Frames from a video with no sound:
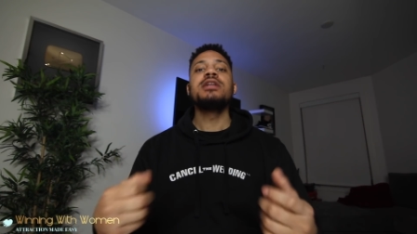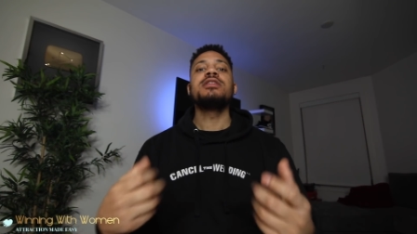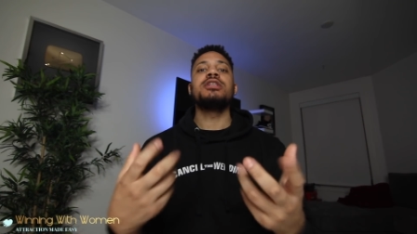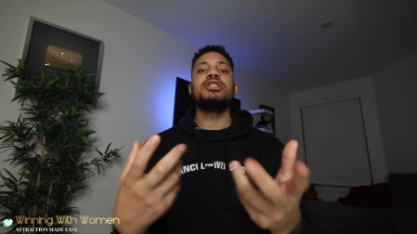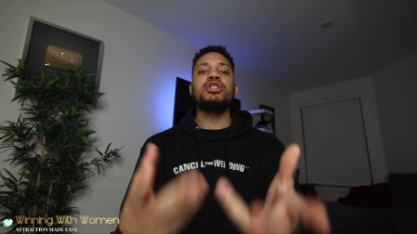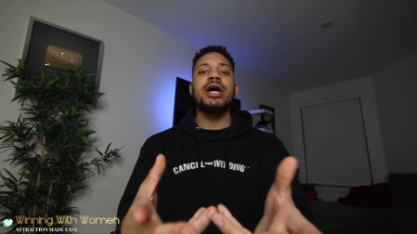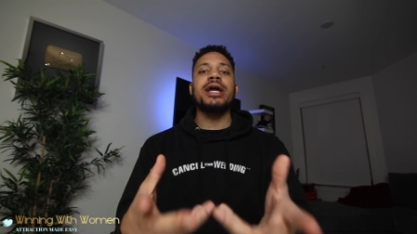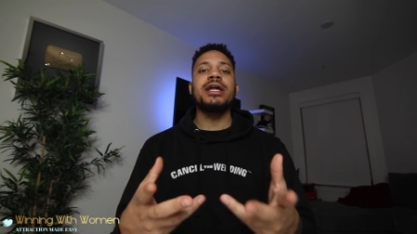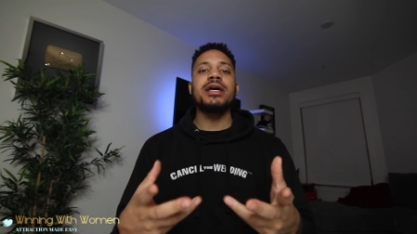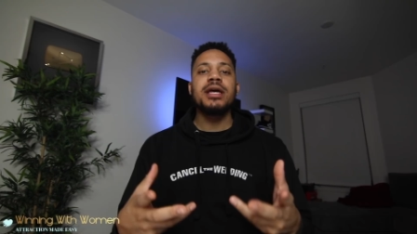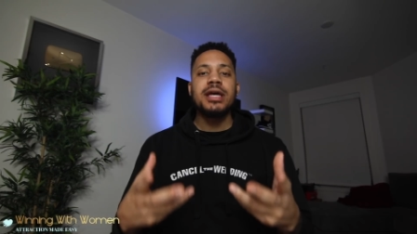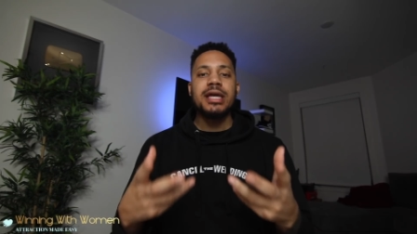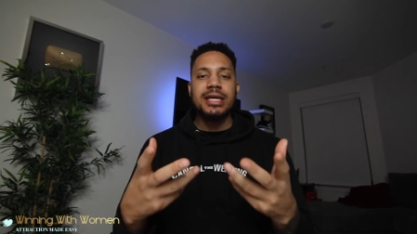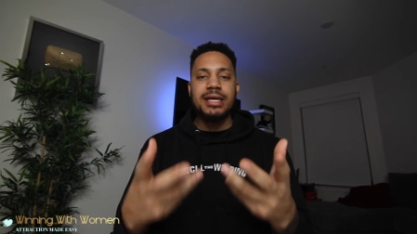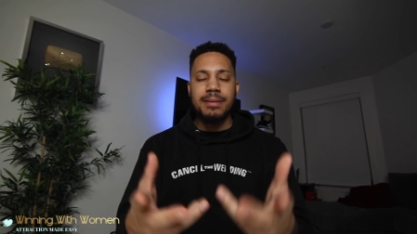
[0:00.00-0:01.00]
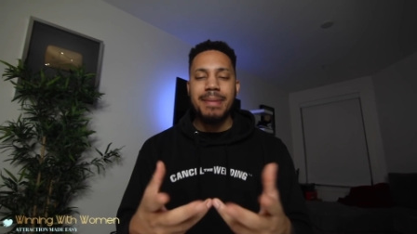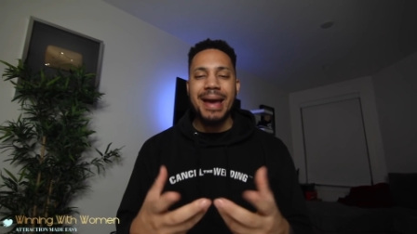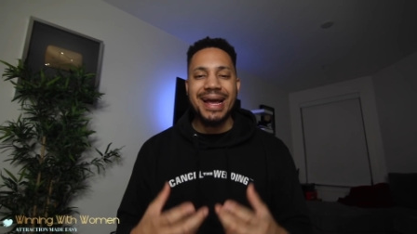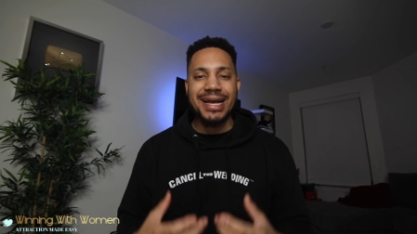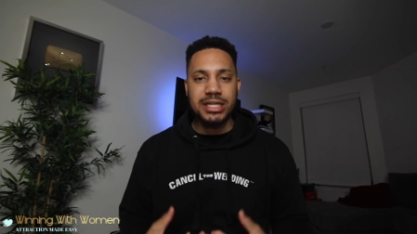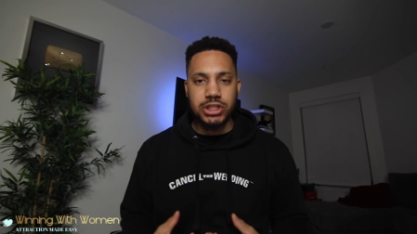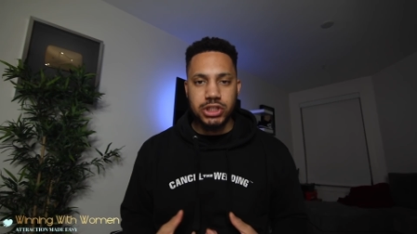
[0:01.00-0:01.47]
to try to get
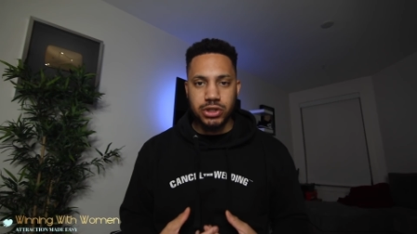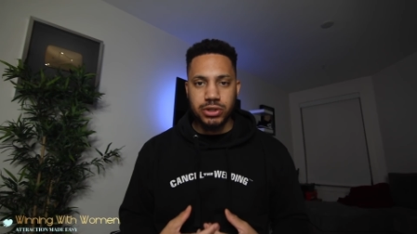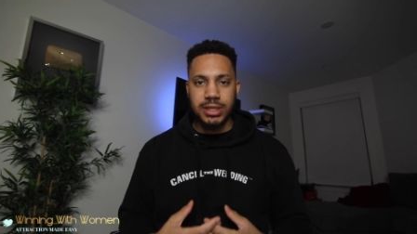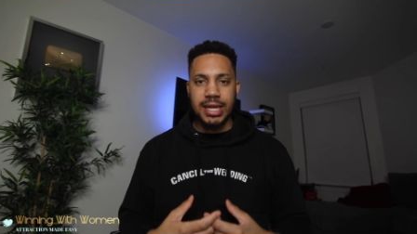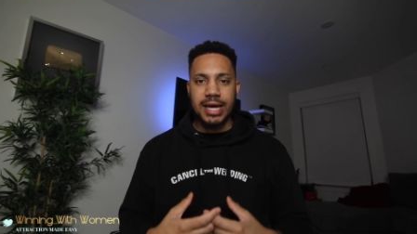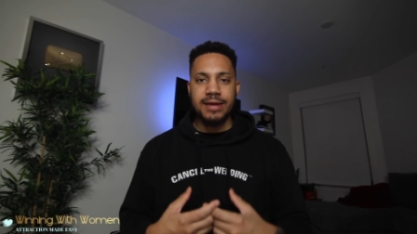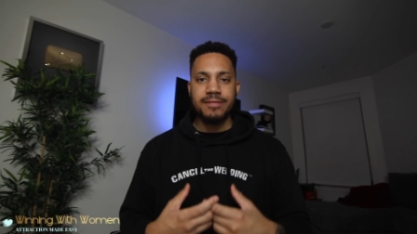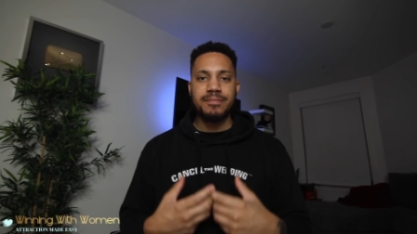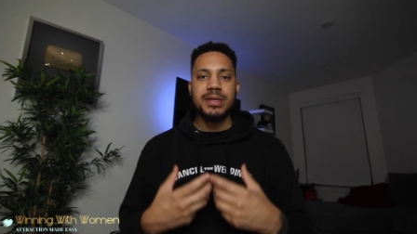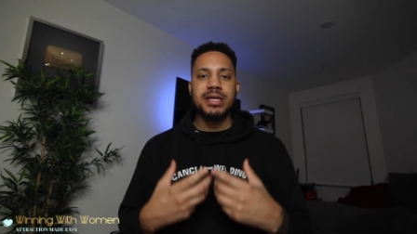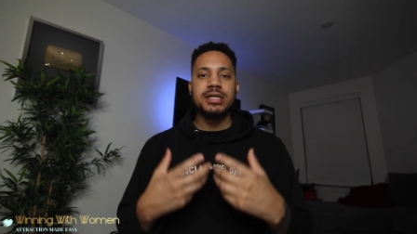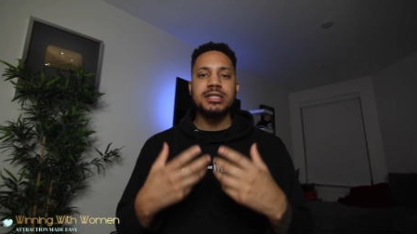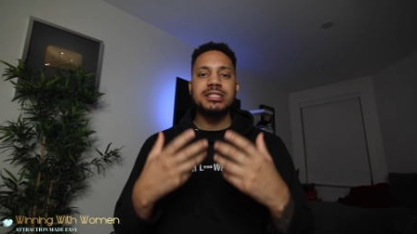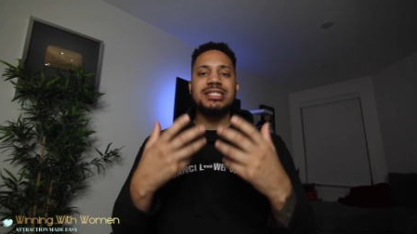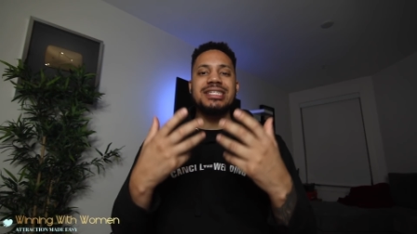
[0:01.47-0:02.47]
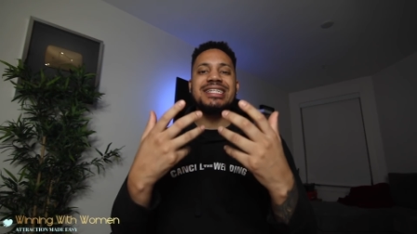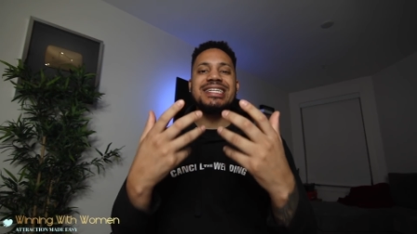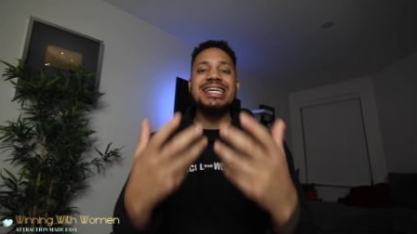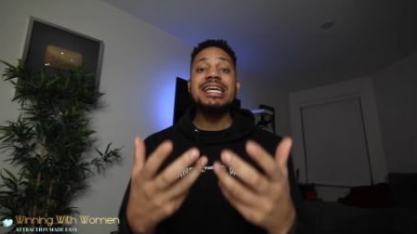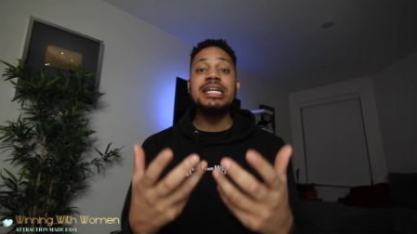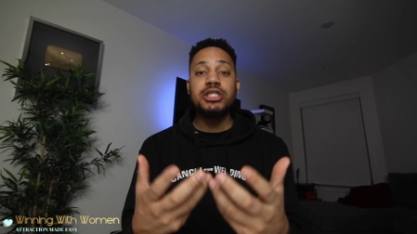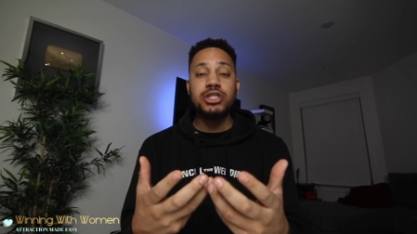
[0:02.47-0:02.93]
back into your life because she
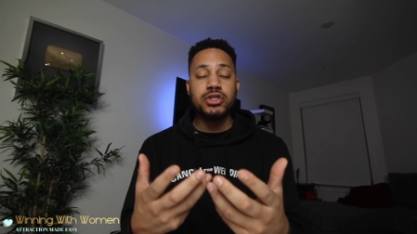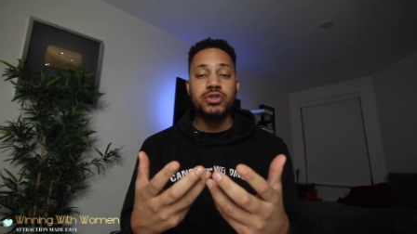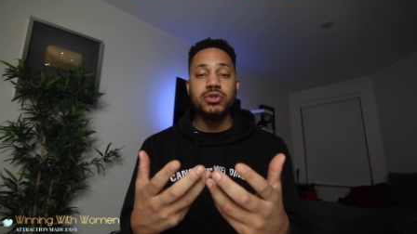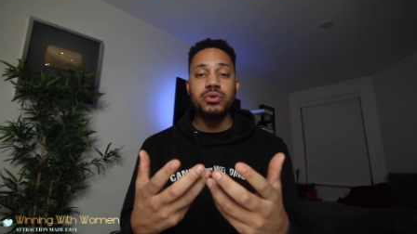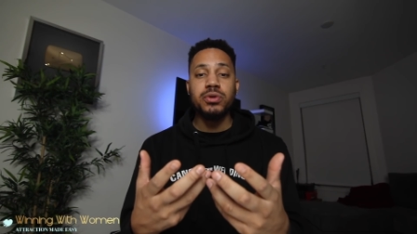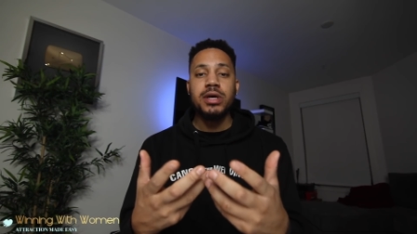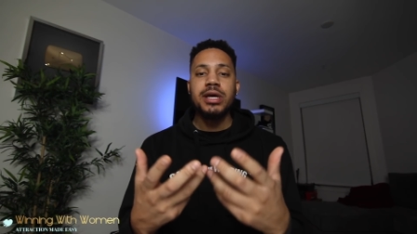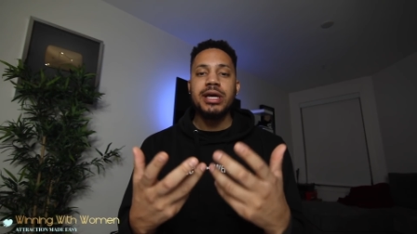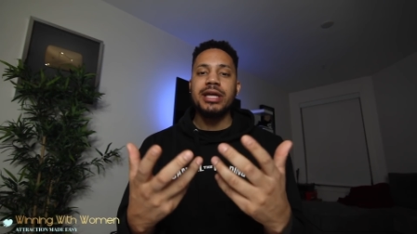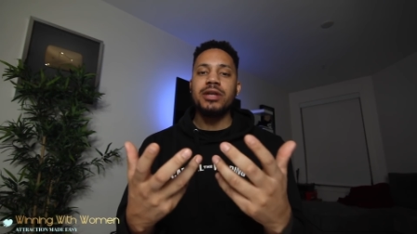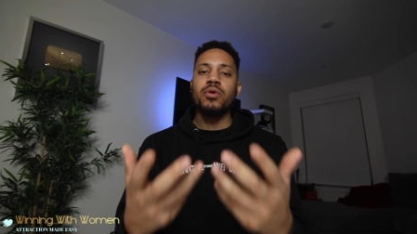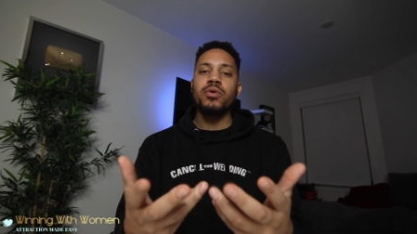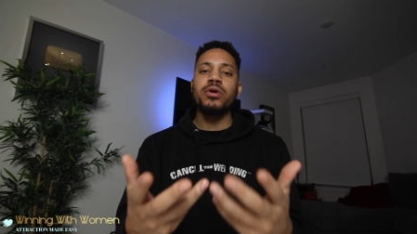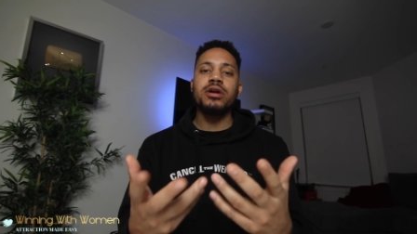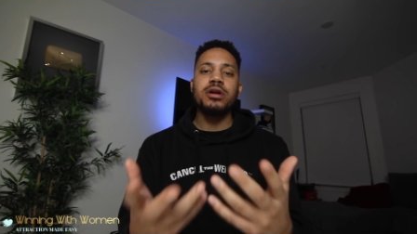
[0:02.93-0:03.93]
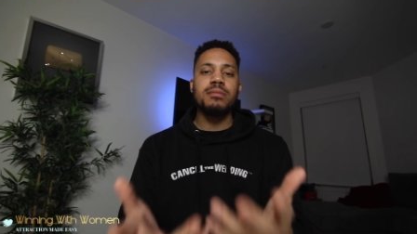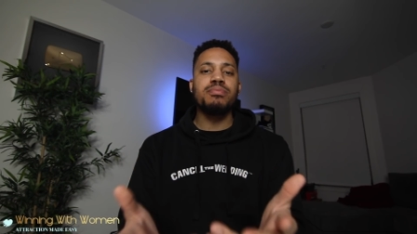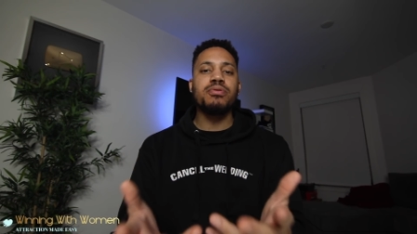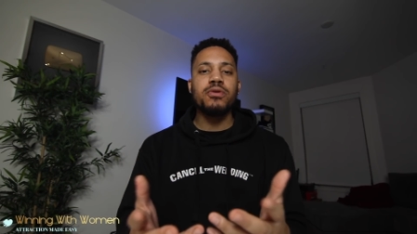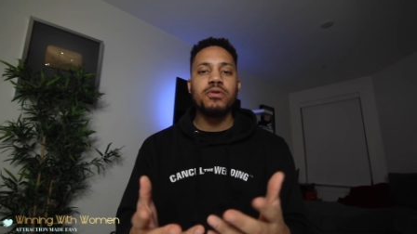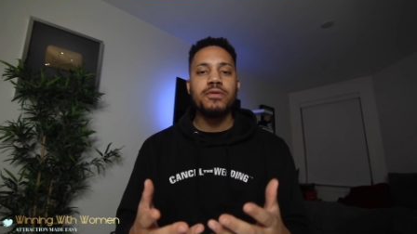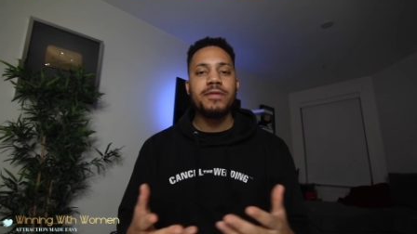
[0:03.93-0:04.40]
needs to in order to
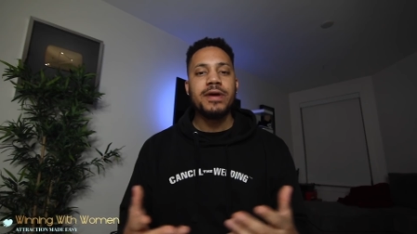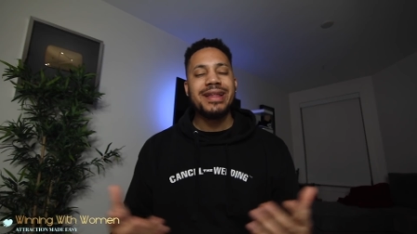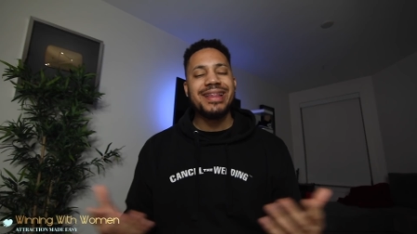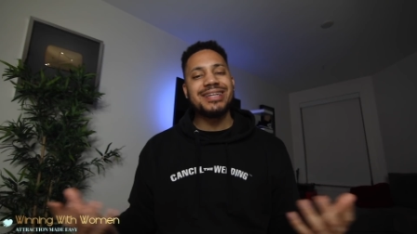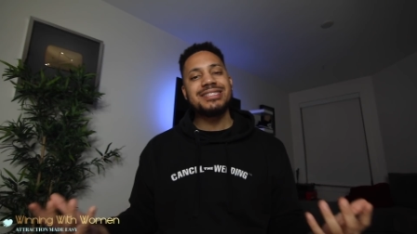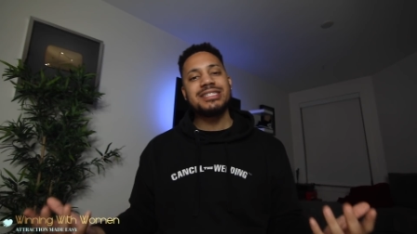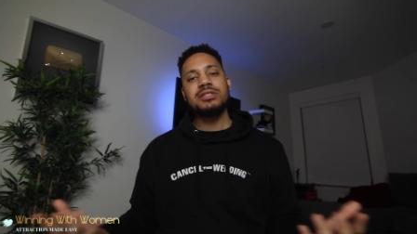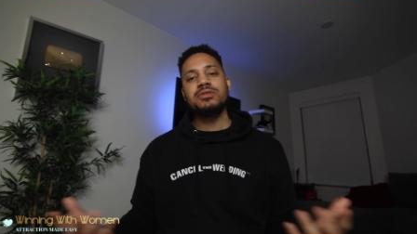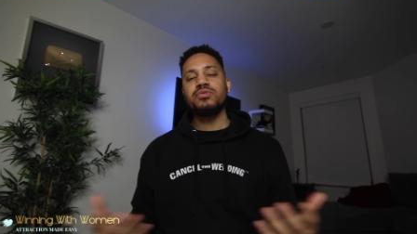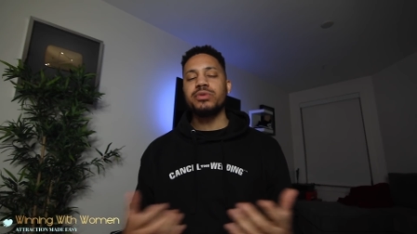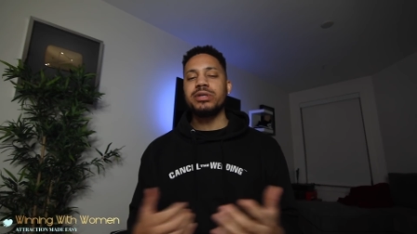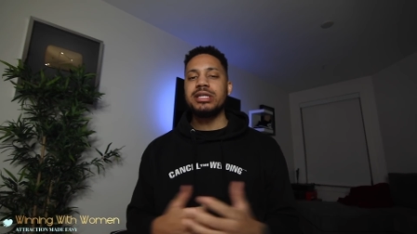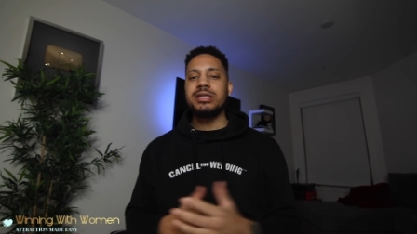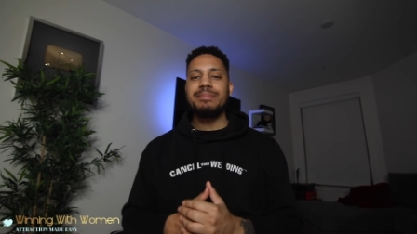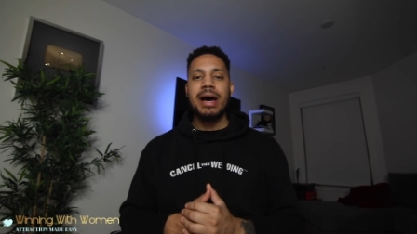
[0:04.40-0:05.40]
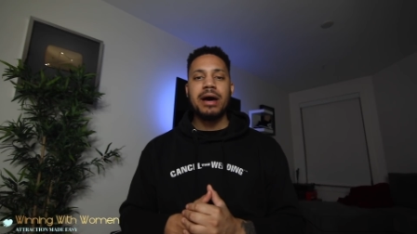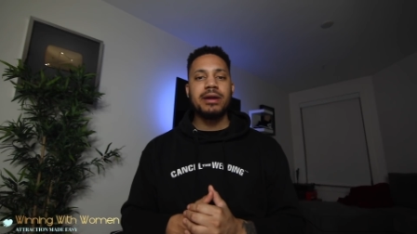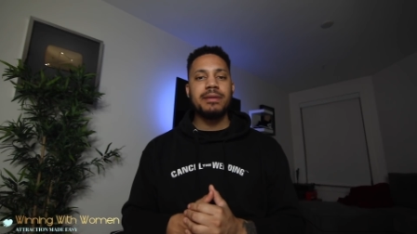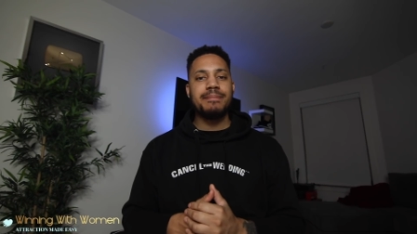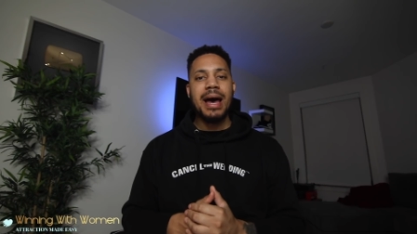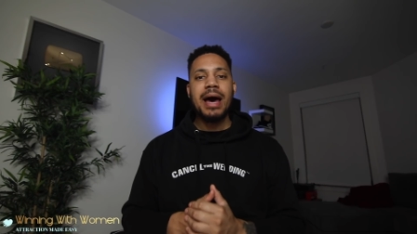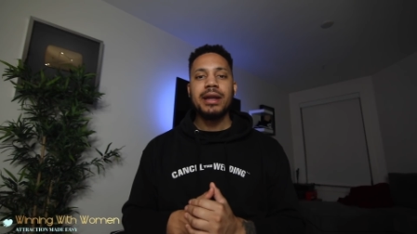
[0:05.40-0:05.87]
prove that she's really about
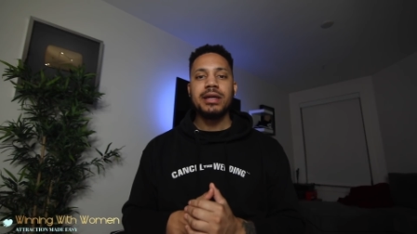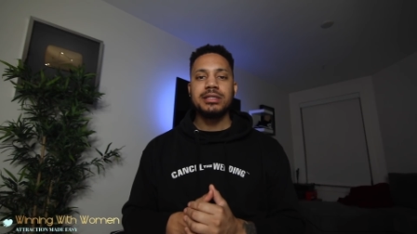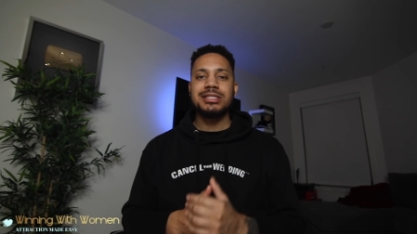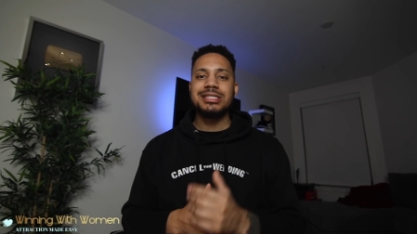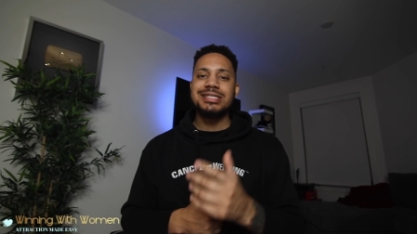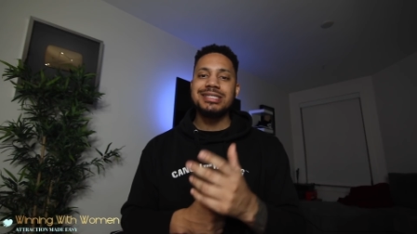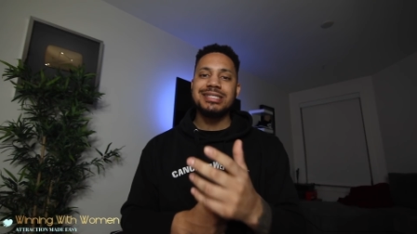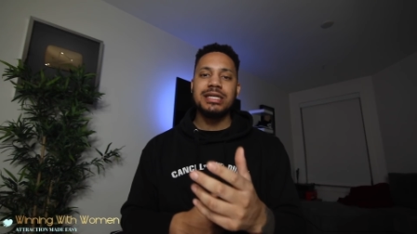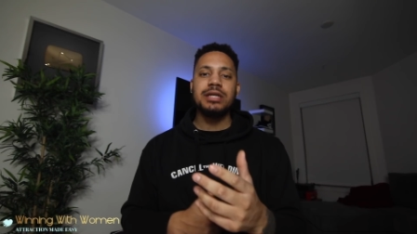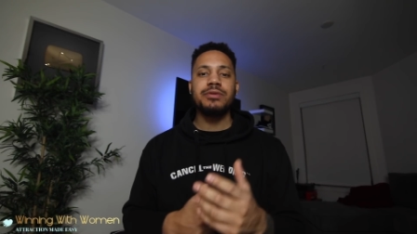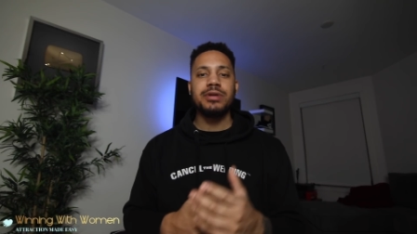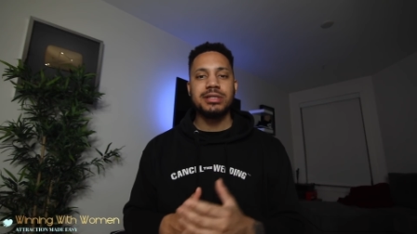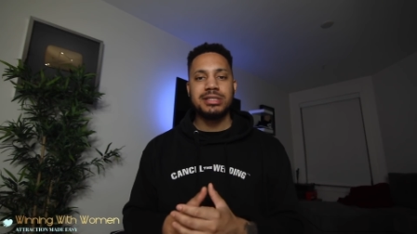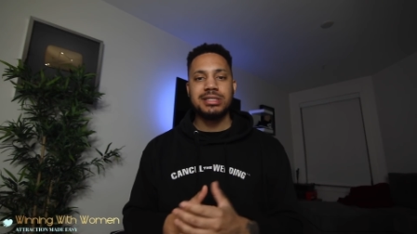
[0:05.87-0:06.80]
it, about it. She's serious.